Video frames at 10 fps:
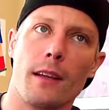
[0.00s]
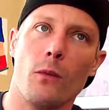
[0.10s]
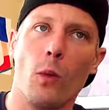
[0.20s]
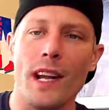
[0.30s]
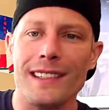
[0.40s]

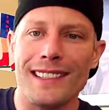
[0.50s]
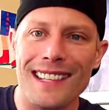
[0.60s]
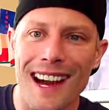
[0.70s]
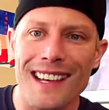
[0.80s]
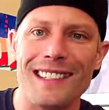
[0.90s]
what
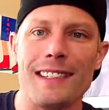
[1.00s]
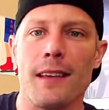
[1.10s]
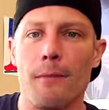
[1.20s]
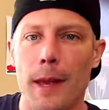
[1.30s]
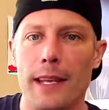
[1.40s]

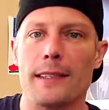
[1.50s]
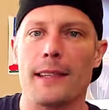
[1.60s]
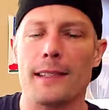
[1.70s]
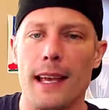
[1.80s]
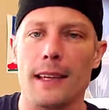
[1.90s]
does make
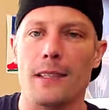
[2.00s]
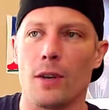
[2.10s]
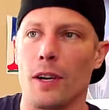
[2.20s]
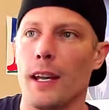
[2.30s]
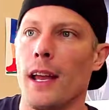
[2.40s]
success,
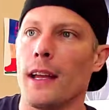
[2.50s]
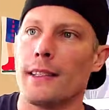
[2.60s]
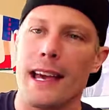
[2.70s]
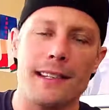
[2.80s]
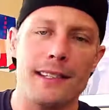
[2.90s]

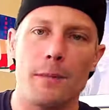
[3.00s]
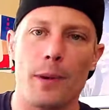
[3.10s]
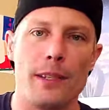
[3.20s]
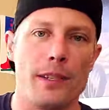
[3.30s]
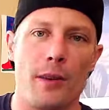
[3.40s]
sadness and
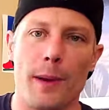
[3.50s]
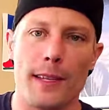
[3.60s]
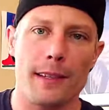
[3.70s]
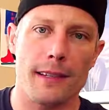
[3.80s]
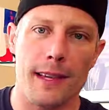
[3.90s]
depression don't
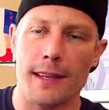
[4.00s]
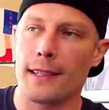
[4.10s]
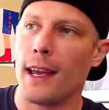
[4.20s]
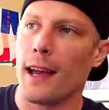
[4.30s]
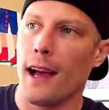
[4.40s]
make success.
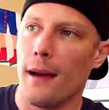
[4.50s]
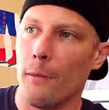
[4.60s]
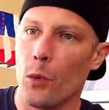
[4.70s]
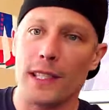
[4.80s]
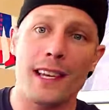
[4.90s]

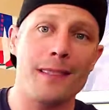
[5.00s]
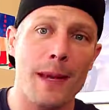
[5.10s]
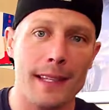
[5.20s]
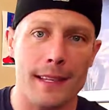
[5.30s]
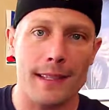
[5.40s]
What does
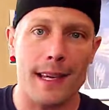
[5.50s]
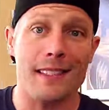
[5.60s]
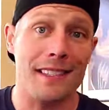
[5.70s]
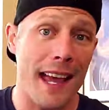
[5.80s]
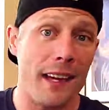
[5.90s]
make
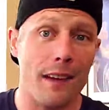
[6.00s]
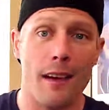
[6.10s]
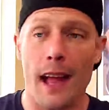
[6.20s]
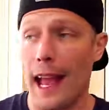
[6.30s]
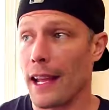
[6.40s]
success is
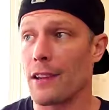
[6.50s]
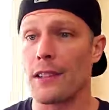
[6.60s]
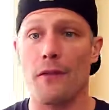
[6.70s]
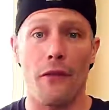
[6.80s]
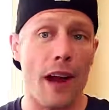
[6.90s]
anger. Anger
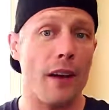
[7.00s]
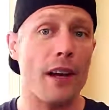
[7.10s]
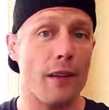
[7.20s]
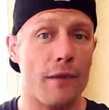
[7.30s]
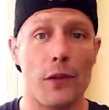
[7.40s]
is a
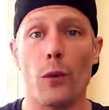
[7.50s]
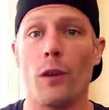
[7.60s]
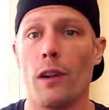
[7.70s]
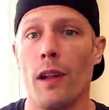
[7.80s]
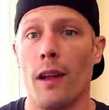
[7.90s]
very good
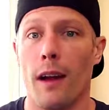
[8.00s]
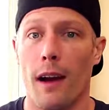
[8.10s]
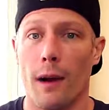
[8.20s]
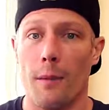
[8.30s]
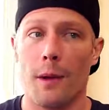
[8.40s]
fuel.
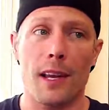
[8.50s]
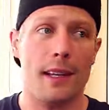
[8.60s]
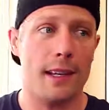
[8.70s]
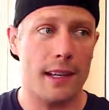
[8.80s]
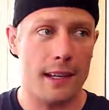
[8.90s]

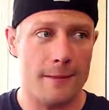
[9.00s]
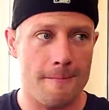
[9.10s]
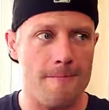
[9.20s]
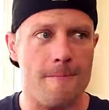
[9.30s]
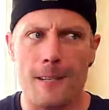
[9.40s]

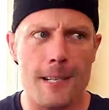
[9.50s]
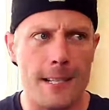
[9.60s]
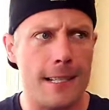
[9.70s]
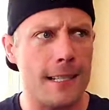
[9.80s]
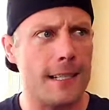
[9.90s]

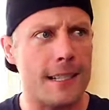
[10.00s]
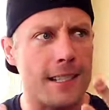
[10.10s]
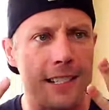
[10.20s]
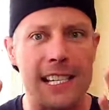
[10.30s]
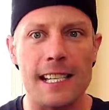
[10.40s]
It
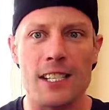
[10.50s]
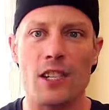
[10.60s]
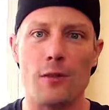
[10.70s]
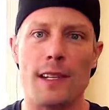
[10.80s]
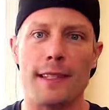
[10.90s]
just gets
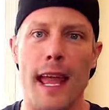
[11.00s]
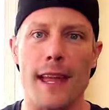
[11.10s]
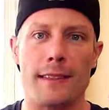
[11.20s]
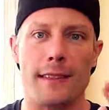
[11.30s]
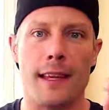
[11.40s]
you
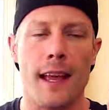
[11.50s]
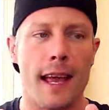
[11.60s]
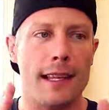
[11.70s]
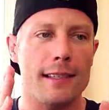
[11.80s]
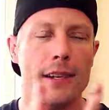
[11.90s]
intense
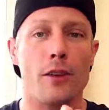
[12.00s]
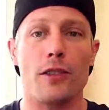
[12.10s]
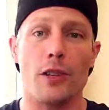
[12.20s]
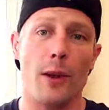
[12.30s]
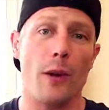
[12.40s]
and
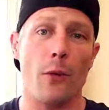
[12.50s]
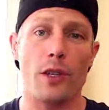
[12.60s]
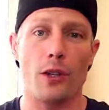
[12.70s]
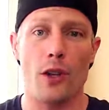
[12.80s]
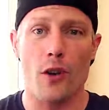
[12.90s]
zeroes you in. And
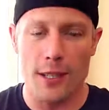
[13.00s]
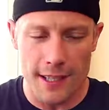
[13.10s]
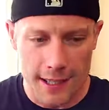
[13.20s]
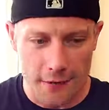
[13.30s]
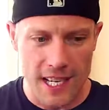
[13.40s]
what you'll notice
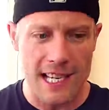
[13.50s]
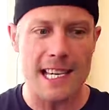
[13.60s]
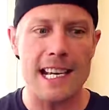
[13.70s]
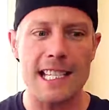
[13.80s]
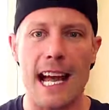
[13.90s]
is if you
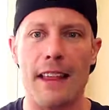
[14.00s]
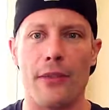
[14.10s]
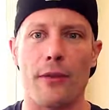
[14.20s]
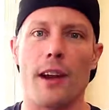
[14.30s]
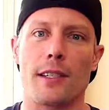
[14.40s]
get
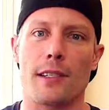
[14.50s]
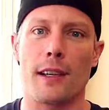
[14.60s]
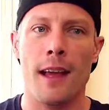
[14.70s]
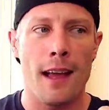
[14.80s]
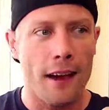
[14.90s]
that
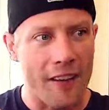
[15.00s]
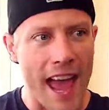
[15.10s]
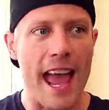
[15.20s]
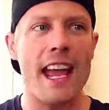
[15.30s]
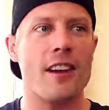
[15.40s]
thrust of
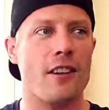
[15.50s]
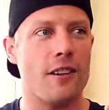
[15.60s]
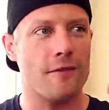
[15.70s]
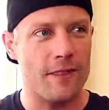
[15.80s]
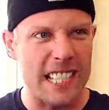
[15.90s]

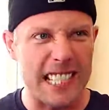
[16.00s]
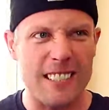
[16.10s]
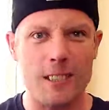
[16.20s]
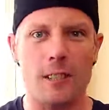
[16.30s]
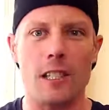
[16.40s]
anger, of like
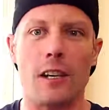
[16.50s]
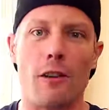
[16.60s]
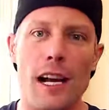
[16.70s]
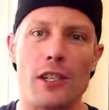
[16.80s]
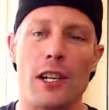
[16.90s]

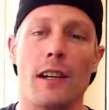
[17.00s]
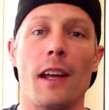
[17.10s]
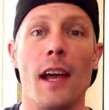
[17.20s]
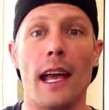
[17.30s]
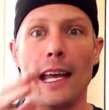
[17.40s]
aggression,
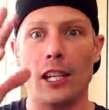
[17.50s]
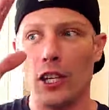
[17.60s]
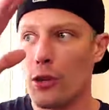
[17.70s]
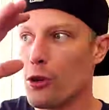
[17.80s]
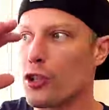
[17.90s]
it
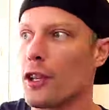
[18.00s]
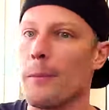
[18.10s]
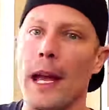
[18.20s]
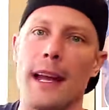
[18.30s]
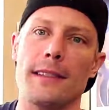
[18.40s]

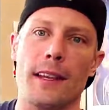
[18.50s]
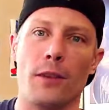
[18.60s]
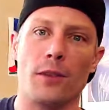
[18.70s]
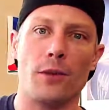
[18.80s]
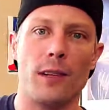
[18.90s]
usually pans
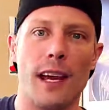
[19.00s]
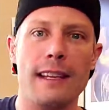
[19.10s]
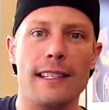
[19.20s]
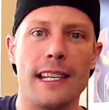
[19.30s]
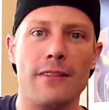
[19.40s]
out into a
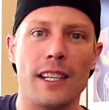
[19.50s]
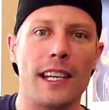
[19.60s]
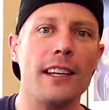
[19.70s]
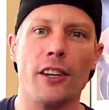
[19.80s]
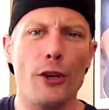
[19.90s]
nice even
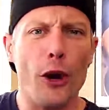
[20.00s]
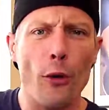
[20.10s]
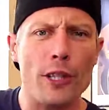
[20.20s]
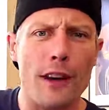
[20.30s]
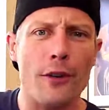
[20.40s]
keel. It'll go
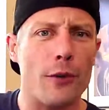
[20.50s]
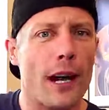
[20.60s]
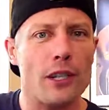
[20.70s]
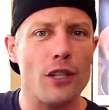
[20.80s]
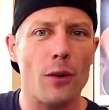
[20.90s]
whichever
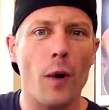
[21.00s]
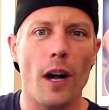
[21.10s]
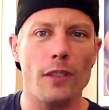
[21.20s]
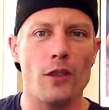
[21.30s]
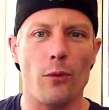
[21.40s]
direction you
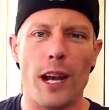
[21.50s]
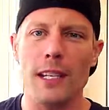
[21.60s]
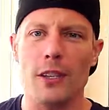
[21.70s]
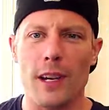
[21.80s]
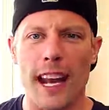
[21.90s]
want. So
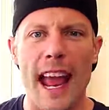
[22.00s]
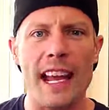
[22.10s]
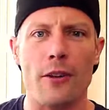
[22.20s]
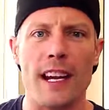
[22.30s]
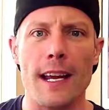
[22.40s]
right, you get
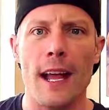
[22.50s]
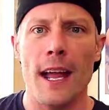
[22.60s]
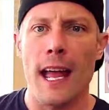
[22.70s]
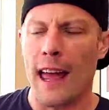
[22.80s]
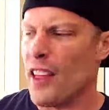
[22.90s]
angry
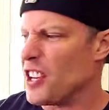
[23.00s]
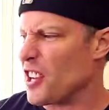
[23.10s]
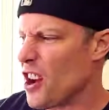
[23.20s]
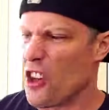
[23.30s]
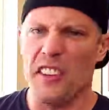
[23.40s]
and then you
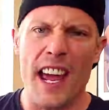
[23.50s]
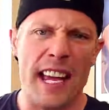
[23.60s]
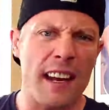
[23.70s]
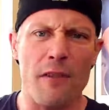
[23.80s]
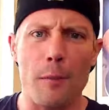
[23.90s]
get all
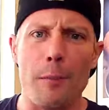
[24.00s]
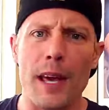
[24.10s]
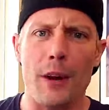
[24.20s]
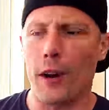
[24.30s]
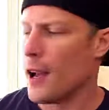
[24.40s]
negative and
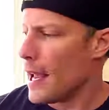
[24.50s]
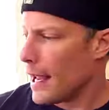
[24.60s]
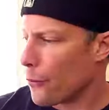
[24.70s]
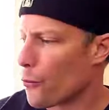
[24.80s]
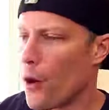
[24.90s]
bitter.
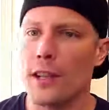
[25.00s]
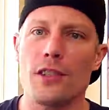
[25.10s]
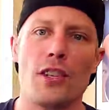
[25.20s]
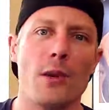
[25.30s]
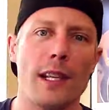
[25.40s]
It
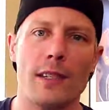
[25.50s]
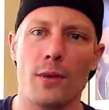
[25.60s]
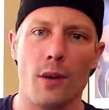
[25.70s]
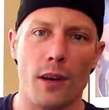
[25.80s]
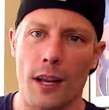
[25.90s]
runs you
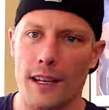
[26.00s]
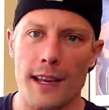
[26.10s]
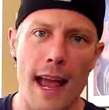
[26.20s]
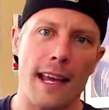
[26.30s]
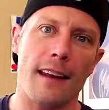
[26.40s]
into a
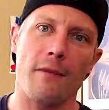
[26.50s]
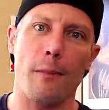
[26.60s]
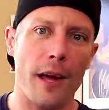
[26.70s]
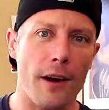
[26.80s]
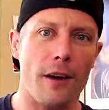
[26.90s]
negative,
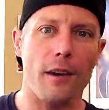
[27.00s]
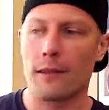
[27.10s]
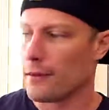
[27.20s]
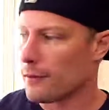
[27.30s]
bitter,